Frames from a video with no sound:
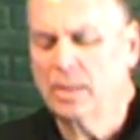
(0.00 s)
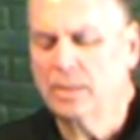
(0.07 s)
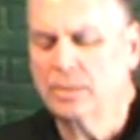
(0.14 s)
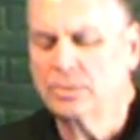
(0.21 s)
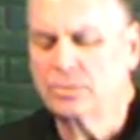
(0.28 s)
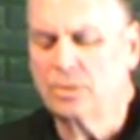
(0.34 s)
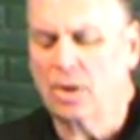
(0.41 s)

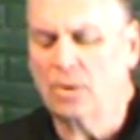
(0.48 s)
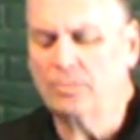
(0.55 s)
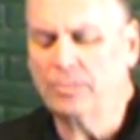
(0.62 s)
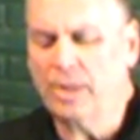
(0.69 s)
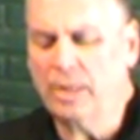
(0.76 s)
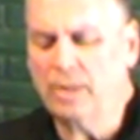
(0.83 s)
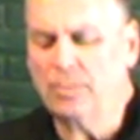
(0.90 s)

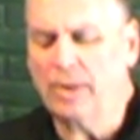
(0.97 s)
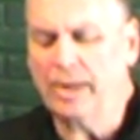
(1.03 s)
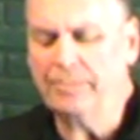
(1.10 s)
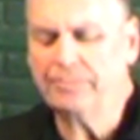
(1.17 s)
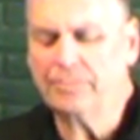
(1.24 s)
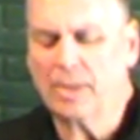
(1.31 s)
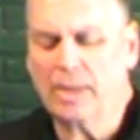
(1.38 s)
So
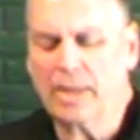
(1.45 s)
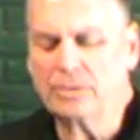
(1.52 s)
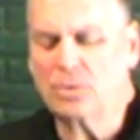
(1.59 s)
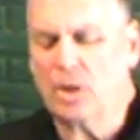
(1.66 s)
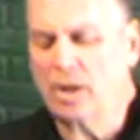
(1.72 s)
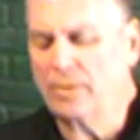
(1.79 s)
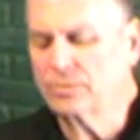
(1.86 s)
anyway, that's
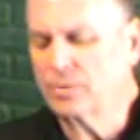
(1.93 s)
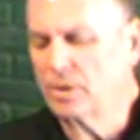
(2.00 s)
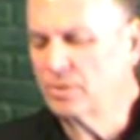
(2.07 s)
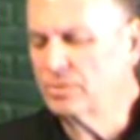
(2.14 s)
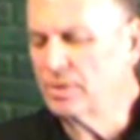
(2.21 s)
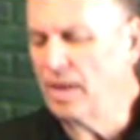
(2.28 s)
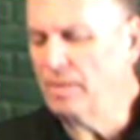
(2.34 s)
all I was going
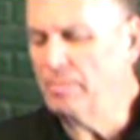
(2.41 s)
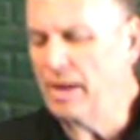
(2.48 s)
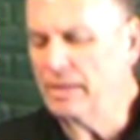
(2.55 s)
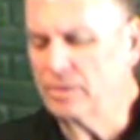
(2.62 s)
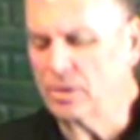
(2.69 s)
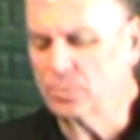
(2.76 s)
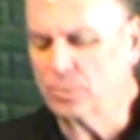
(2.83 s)
to say
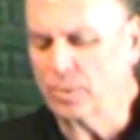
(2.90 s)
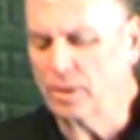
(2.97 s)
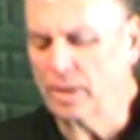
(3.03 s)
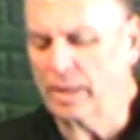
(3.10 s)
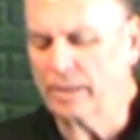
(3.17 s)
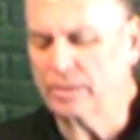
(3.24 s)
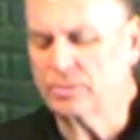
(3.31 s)
about this one.
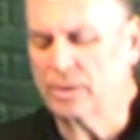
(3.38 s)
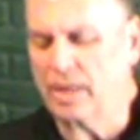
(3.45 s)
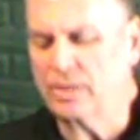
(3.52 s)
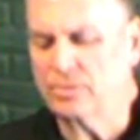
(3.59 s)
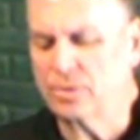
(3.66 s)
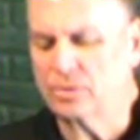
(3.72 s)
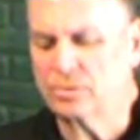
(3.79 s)
Like I
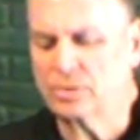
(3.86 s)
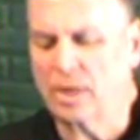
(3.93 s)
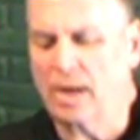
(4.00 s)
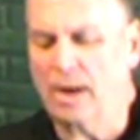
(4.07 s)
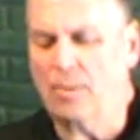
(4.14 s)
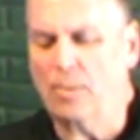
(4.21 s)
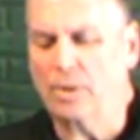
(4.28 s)
say, just
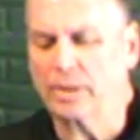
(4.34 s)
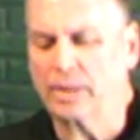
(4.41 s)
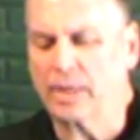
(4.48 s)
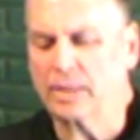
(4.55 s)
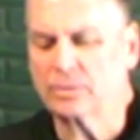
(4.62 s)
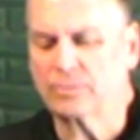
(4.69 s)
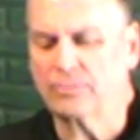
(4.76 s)
I wanted to
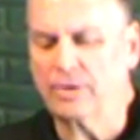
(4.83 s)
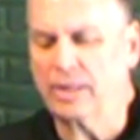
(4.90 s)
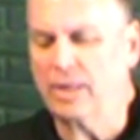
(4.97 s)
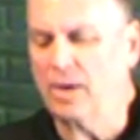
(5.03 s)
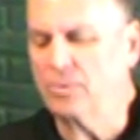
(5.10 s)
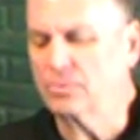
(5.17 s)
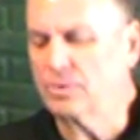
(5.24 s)
get some
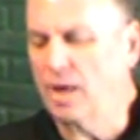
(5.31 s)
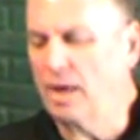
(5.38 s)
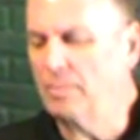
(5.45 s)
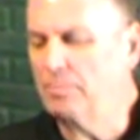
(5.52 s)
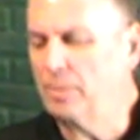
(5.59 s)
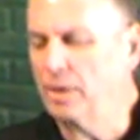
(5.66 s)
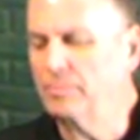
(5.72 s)
videos
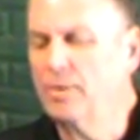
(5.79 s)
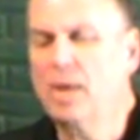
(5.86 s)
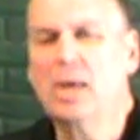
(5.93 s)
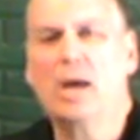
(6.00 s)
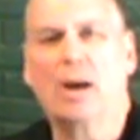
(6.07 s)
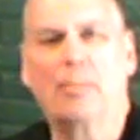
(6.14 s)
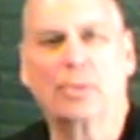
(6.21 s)
up, and
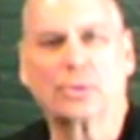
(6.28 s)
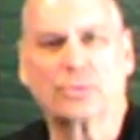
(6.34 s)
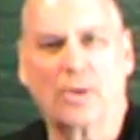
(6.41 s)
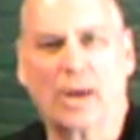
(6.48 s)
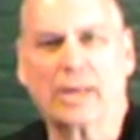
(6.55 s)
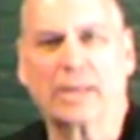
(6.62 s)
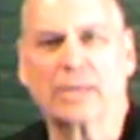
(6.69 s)
I'm going to
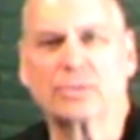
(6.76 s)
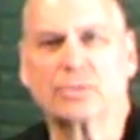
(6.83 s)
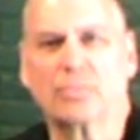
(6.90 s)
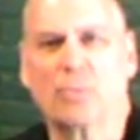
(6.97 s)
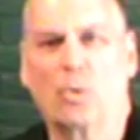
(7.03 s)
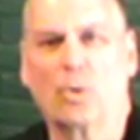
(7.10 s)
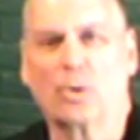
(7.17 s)
try to get
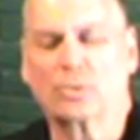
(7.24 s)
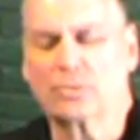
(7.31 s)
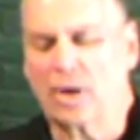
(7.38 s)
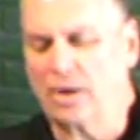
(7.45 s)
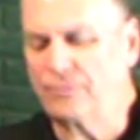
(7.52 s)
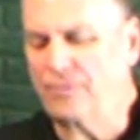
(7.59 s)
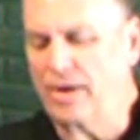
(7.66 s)
some more,
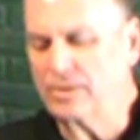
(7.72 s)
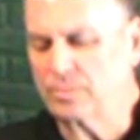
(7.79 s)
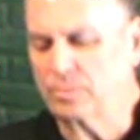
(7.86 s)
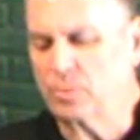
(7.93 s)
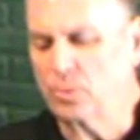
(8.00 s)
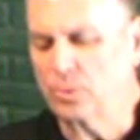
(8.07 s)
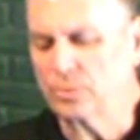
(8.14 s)
try to find
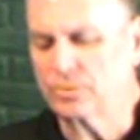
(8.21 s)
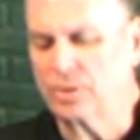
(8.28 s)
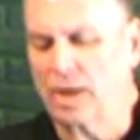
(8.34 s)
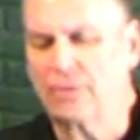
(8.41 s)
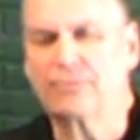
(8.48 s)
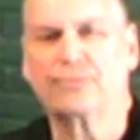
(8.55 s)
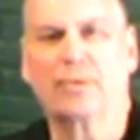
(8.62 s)
some cool
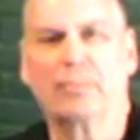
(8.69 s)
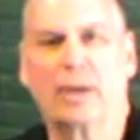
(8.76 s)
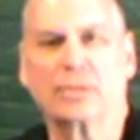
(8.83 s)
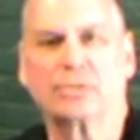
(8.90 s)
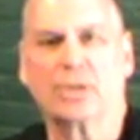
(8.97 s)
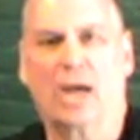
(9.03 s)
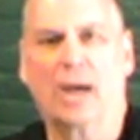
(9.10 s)
stuff from my
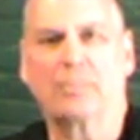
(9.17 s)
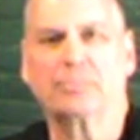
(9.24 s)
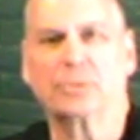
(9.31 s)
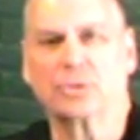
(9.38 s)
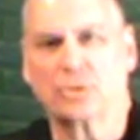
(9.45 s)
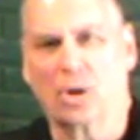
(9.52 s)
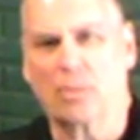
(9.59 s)
shop
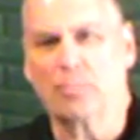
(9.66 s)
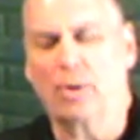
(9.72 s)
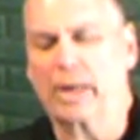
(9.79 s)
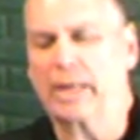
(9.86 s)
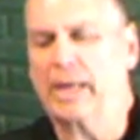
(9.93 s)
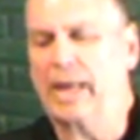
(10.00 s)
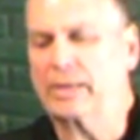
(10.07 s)
to start
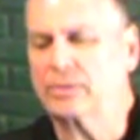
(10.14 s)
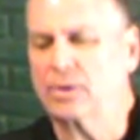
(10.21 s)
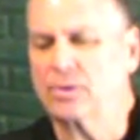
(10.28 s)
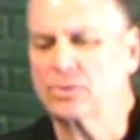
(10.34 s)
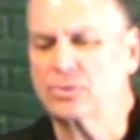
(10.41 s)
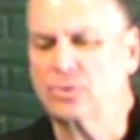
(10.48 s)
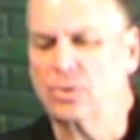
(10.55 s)
bringing out there
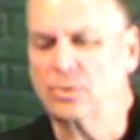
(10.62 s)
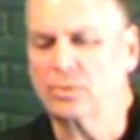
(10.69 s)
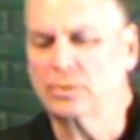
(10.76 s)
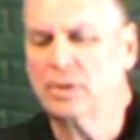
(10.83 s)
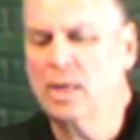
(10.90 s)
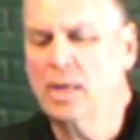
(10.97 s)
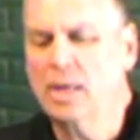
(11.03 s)
and
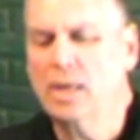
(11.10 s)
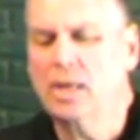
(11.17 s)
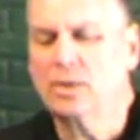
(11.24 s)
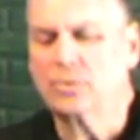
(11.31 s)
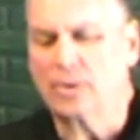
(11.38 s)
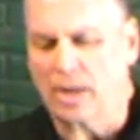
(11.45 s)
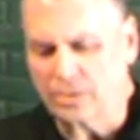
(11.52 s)
shooting.
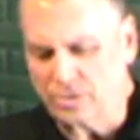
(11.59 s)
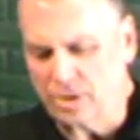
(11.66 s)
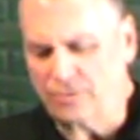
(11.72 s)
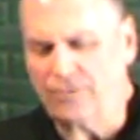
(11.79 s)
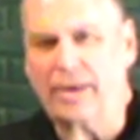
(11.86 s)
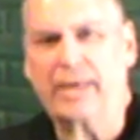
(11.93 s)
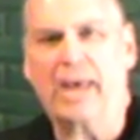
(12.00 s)
Try to see
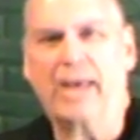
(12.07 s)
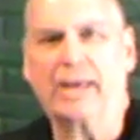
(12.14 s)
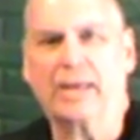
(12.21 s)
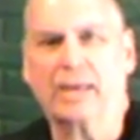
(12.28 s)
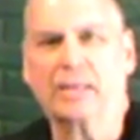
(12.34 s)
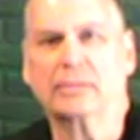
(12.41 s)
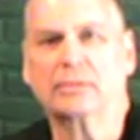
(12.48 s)
if I can't
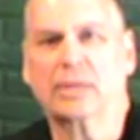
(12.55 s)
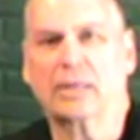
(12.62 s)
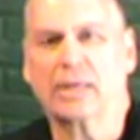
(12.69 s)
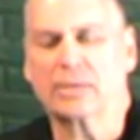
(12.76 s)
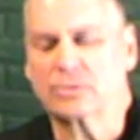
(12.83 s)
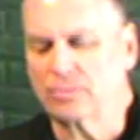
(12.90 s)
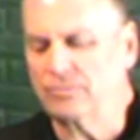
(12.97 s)

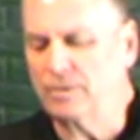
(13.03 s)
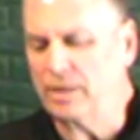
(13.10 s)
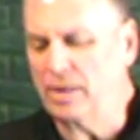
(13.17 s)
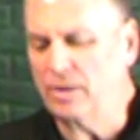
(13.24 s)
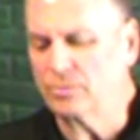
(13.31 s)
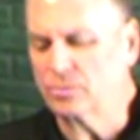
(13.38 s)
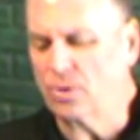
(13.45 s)
get some
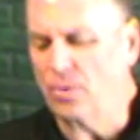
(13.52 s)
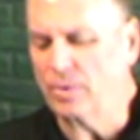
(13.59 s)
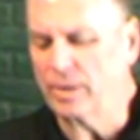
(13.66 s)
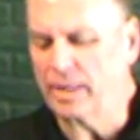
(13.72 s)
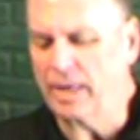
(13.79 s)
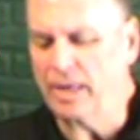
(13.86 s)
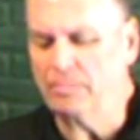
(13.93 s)
videos going
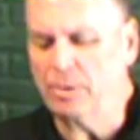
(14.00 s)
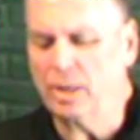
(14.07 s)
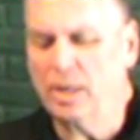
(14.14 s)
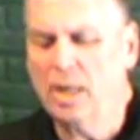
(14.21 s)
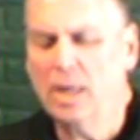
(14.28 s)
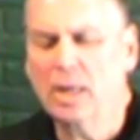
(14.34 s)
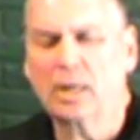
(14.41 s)
again.
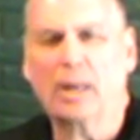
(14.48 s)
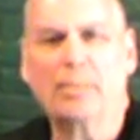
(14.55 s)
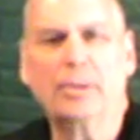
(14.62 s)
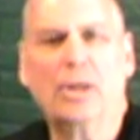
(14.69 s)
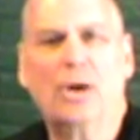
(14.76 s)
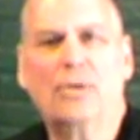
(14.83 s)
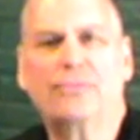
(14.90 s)
But let
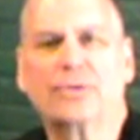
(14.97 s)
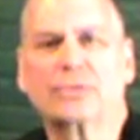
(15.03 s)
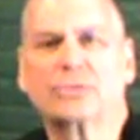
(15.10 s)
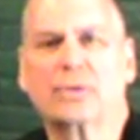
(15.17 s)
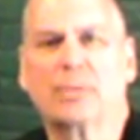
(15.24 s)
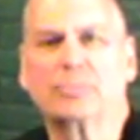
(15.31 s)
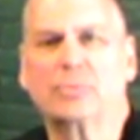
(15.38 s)
me know if
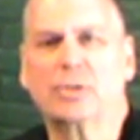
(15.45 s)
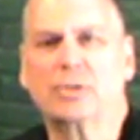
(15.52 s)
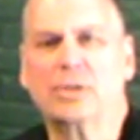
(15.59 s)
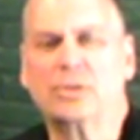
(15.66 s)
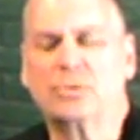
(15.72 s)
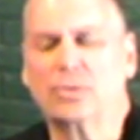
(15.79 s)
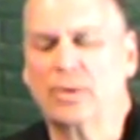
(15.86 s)
there's something
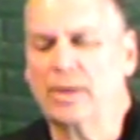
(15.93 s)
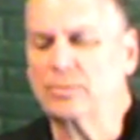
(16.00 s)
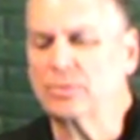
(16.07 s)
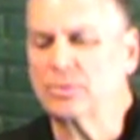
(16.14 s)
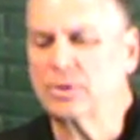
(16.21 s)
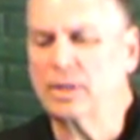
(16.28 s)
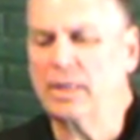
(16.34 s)
that you're
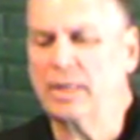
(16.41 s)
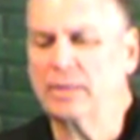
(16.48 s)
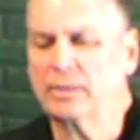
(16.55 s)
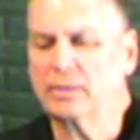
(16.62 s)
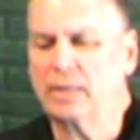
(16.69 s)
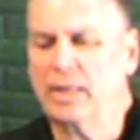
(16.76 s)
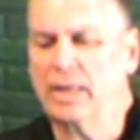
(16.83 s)
interested
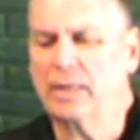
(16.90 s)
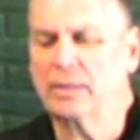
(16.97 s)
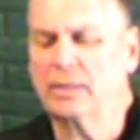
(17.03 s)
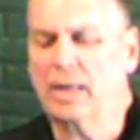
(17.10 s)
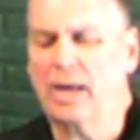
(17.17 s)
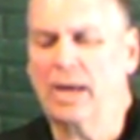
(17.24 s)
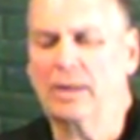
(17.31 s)
in
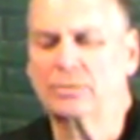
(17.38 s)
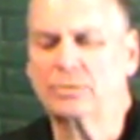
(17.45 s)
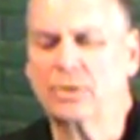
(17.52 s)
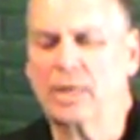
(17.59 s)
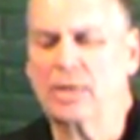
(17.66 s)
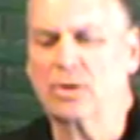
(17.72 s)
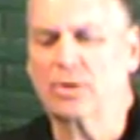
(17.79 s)

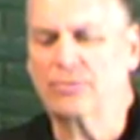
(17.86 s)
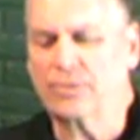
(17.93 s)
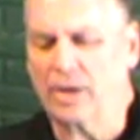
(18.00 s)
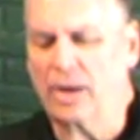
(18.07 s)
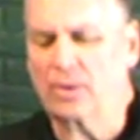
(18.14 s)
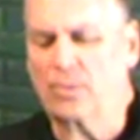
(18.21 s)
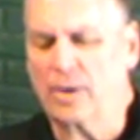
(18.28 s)
seeing, or if you
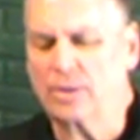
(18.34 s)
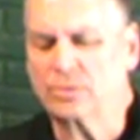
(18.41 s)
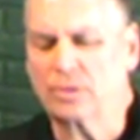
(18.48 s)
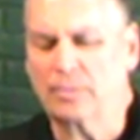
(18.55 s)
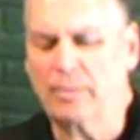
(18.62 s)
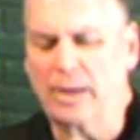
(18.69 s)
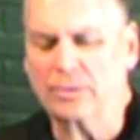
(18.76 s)
got a
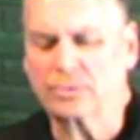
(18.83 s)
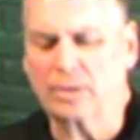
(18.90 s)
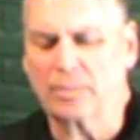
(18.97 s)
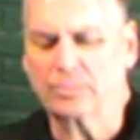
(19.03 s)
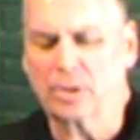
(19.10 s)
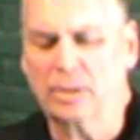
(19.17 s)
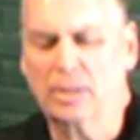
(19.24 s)
question about
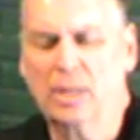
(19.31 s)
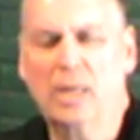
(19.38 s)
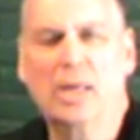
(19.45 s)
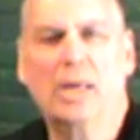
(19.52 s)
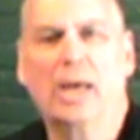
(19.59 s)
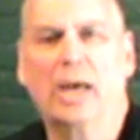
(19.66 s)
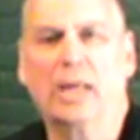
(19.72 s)
something.
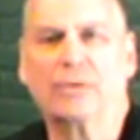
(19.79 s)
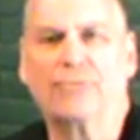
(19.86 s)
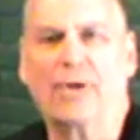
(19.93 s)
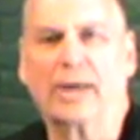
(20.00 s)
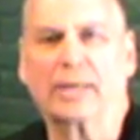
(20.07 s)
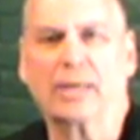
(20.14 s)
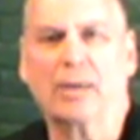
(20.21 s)
And if
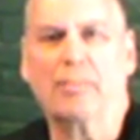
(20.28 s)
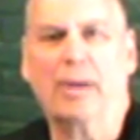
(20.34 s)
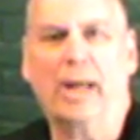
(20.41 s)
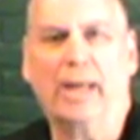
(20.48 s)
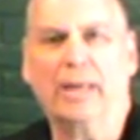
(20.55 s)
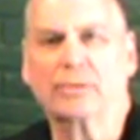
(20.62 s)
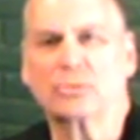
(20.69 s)
I can get my
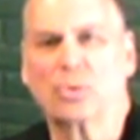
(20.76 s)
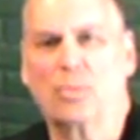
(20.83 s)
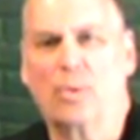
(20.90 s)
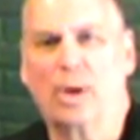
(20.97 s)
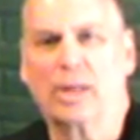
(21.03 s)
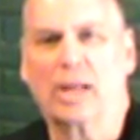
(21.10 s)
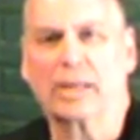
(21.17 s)
hands on
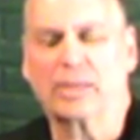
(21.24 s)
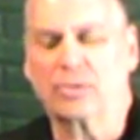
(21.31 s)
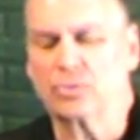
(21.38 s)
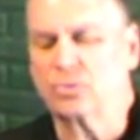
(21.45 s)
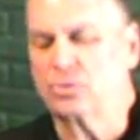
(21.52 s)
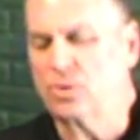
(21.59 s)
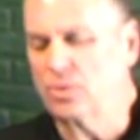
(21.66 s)
one, I'll
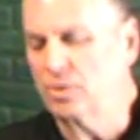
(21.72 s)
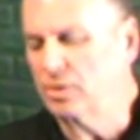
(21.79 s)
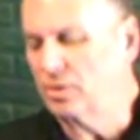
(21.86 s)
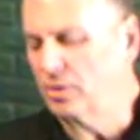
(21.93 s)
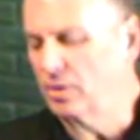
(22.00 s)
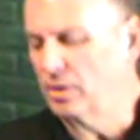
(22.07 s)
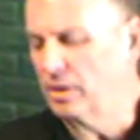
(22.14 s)
either shoot it
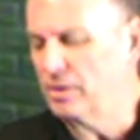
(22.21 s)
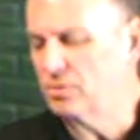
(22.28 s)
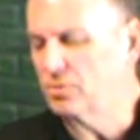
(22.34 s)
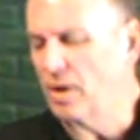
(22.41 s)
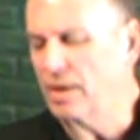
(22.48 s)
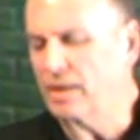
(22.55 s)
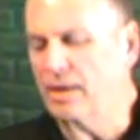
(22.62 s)
or at least
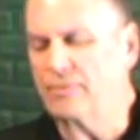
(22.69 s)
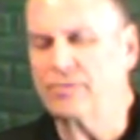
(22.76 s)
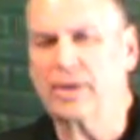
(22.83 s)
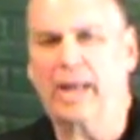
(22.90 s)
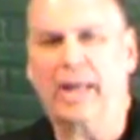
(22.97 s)
try to give you an